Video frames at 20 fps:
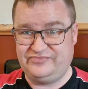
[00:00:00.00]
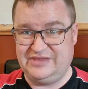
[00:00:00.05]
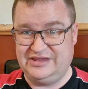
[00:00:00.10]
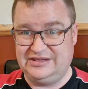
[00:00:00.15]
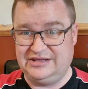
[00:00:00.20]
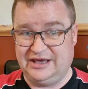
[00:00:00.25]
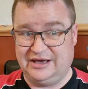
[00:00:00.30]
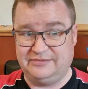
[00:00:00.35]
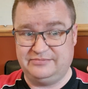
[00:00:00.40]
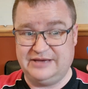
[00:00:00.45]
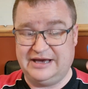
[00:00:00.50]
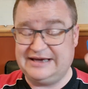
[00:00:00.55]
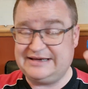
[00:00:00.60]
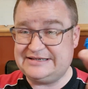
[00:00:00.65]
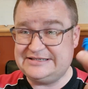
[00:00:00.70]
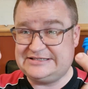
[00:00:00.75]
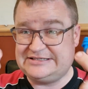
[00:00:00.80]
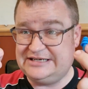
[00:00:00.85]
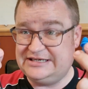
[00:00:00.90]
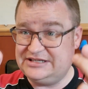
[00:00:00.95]
yeah, I can
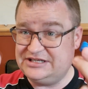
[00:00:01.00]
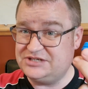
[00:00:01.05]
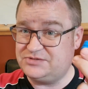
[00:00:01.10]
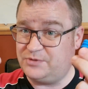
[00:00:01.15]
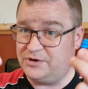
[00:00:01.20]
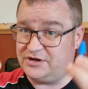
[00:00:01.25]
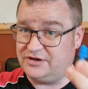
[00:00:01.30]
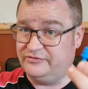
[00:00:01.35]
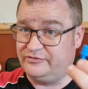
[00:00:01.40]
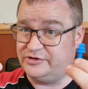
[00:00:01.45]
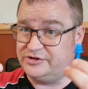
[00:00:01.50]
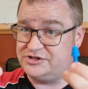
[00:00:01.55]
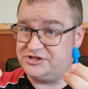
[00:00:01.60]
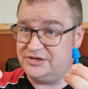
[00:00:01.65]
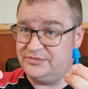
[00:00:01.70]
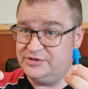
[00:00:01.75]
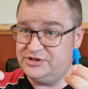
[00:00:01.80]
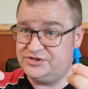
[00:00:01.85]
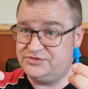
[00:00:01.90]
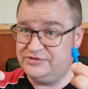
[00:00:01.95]
see these working for
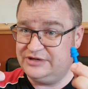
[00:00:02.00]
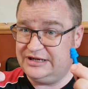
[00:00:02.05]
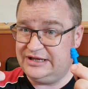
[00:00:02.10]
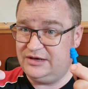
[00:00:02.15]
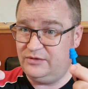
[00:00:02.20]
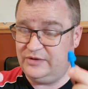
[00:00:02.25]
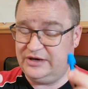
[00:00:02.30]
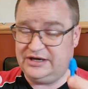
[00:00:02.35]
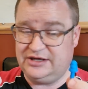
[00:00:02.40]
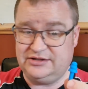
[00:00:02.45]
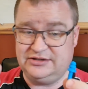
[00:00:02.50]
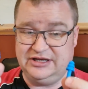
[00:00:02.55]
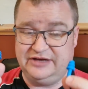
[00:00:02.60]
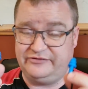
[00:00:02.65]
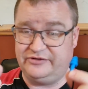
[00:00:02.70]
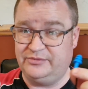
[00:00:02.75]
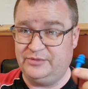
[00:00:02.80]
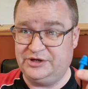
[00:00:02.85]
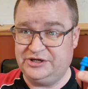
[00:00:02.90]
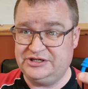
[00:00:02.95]
drummers really well, if
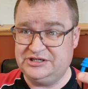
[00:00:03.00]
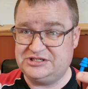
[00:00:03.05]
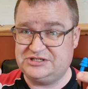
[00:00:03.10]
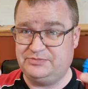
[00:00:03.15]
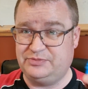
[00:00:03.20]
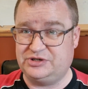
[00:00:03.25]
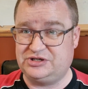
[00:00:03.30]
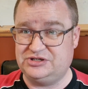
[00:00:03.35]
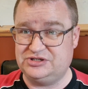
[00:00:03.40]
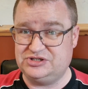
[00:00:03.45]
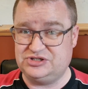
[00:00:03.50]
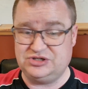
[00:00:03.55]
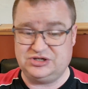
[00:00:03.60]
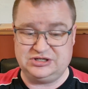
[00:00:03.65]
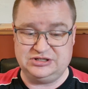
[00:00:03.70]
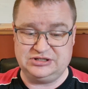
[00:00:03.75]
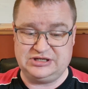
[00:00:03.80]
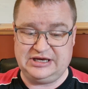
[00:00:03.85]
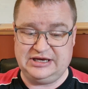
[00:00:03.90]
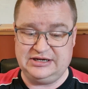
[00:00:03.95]
I'm honest, because you
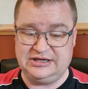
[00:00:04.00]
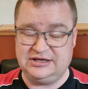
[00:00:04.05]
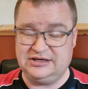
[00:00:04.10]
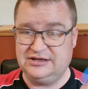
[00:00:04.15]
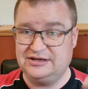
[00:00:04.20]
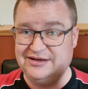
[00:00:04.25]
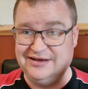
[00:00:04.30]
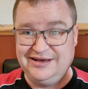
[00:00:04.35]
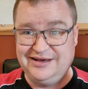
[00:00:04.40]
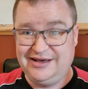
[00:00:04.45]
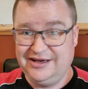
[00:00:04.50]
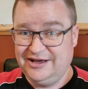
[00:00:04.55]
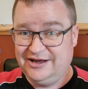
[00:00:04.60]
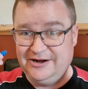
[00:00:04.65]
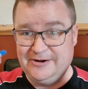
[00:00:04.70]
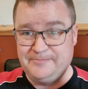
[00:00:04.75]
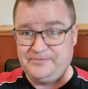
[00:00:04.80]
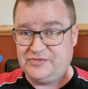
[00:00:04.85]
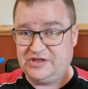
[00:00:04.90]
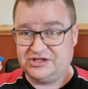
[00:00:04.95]
can kind of
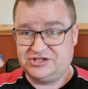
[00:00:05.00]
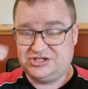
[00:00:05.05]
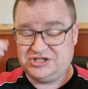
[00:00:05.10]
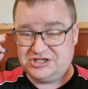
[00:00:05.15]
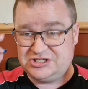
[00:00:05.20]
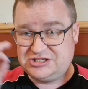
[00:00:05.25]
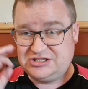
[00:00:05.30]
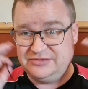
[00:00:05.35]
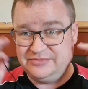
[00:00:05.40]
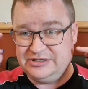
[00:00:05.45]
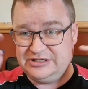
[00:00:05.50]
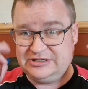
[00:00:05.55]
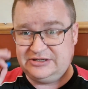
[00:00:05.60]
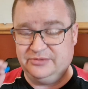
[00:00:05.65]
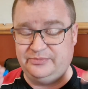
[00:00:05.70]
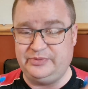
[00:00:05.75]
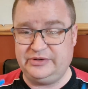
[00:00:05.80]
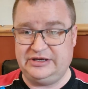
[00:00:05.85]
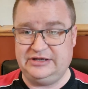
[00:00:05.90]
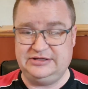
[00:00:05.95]
adjust them a little
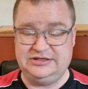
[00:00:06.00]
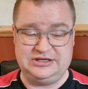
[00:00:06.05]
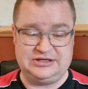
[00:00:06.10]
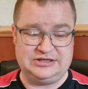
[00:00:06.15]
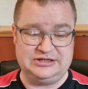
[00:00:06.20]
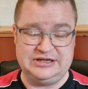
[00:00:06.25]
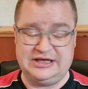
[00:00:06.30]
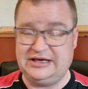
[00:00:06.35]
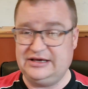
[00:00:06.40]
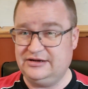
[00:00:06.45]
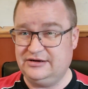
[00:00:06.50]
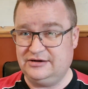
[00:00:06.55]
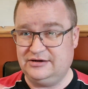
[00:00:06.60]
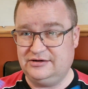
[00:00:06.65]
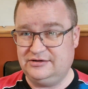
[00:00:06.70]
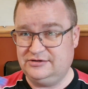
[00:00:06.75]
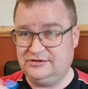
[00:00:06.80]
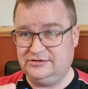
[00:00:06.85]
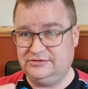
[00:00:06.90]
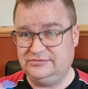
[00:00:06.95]
bit. You can
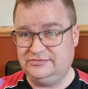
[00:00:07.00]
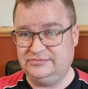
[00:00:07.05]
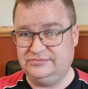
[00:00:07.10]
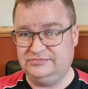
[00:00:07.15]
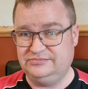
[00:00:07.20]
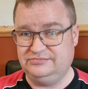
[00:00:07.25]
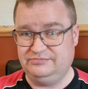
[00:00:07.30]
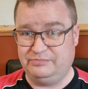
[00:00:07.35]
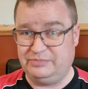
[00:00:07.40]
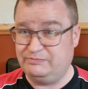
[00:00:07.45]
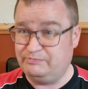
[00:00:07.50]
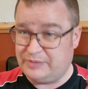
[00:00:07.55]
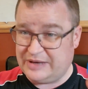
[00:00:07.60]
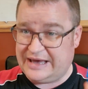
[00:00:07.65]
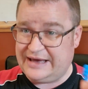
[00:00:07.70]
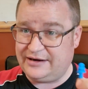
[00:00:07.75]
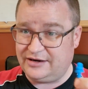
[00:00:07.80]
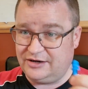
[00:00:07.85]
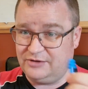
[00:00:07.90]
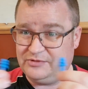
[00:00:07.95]
hear
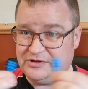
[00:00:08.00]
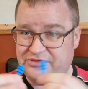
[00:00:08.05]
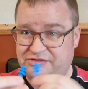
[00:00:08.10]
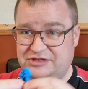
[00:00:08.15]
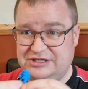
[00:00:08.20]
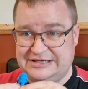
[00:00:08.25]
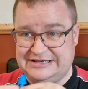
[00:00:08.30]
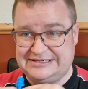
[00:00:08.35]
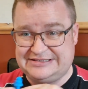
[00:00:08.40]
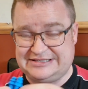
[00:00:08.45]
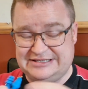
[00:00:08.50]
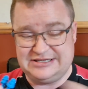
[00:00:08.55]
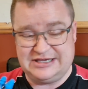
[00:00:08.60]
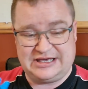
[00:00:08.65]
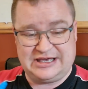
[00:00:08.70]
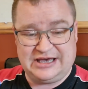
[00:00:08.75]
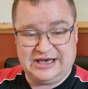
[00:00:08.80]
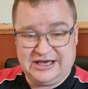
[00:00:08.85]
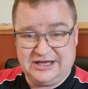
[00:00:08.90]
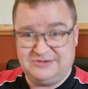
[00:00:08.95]
better with these than you
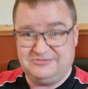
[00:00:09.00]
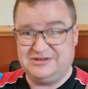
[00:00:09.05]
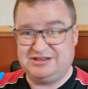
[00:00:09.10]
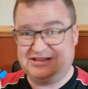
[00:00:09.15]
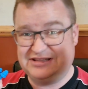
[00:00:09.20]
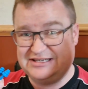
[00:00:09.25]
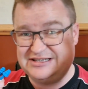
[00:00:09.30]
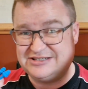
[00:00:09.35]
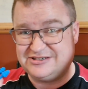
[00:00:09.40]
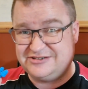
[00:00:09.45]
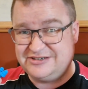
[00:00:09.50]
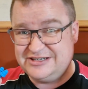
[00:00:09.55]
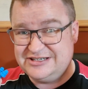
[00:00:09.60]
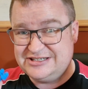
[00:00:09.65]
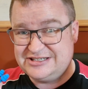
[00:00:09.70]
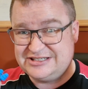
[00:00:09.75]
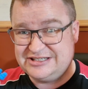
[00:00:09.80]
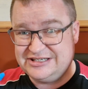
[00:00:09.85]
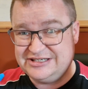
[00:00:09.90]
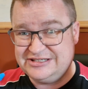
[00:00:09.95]
can with these orange
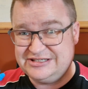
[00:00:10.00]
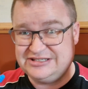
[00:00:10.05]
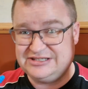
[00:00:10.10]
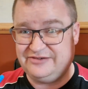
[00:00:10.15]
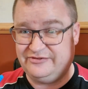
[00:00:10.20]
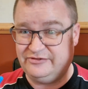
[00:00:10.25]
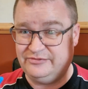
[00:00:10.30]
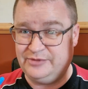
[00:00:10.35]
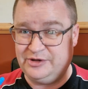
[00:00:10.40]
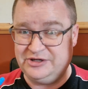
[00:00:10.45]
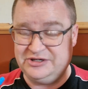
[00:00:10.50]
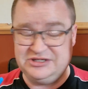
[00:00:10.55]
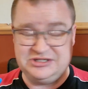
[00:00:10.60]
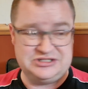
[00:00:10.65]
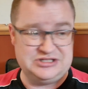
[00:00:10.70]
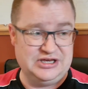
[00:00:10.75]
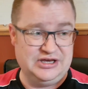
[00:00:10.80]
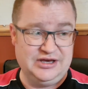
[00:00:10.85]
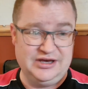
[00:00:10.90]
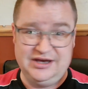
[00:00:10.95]
things, if I'm honest.
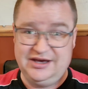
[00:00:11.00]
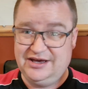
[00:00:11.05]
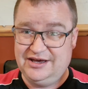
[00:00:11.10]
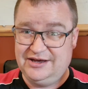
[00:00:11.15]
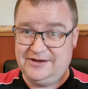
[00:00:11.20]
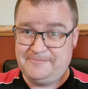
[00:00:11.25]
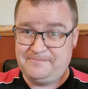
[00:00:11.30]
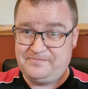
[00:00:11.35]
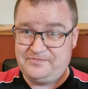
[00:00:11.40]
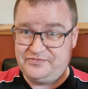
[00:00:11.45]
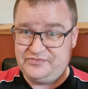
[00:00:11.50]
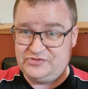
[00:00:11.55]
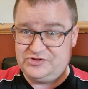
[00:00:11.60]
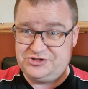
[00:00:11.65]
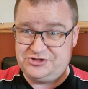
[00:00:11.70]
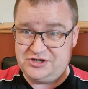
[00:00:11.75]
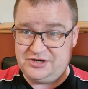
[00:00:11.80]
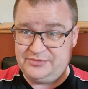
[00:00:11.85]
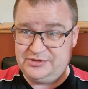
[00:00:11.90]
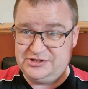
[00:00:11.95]

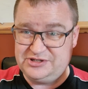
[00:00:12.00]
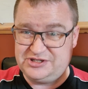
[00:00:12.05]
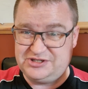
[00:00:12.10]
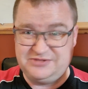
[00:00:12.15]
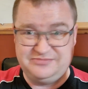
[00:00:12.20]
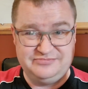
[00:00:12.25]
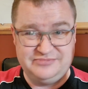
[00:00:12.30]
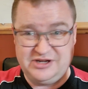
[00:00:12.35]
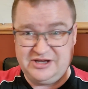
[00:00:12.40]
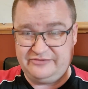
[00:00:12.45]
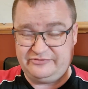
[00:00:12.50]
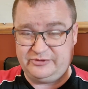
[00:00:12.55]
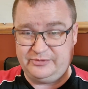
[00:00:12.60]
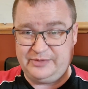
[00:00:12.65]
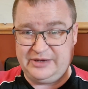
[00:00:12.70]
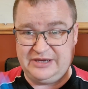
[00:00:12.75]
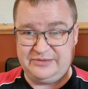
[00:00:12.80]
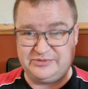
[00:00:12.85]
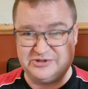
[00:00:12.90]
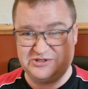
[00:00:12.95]
Drummers, not for
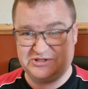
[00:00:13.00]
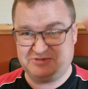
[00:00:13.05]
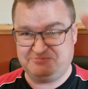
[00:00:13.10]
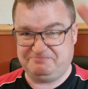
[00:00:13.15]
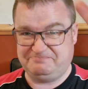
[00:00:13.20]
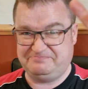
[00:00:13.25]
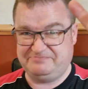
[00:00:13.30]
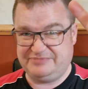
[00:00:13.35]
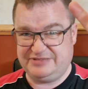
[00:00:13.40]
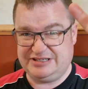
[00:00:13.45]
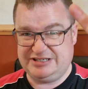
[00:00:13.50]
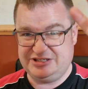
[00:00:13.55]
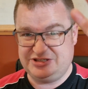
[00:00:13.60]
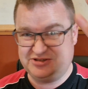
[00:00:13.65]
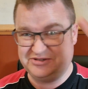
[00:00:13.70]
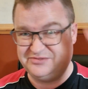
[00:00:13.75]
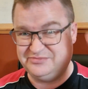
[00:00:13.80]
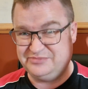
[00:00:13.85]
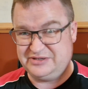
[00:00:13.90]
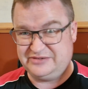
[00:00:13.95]
pipers. These
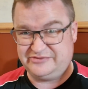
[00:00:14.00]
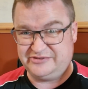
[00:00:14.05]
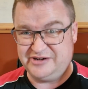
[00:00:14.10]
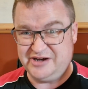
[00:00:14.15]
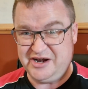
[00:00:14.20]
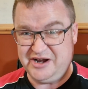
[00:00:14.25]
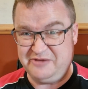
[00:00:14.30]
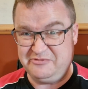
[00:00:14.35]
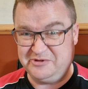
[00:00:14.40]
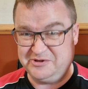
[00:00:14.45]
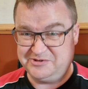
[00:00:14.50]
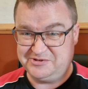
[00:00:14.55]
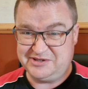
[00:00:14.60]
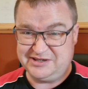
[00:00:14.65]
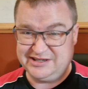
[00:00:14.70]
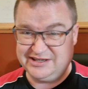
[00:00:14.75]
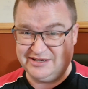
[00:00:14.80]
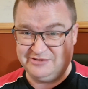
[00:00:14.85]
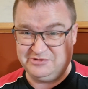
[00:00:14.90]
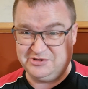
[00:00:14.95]
shouldn't be for anyone
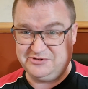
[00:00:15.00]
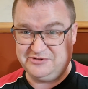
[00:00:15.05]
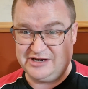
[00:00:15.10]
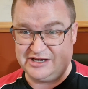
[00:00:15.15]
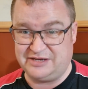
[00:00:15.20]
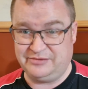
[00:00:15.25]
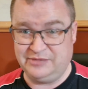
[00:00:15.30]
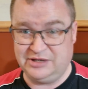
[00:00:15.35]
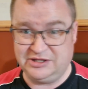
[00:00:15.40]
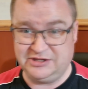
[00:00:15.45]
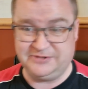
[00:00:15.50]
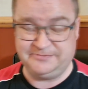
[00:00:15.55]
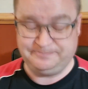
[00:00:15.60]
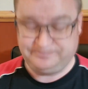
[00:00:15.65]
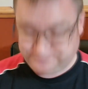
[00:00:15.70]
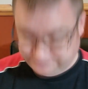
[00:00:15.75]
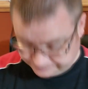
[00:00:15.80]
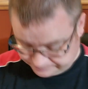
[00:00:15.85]
really. I wouldn't recommend them.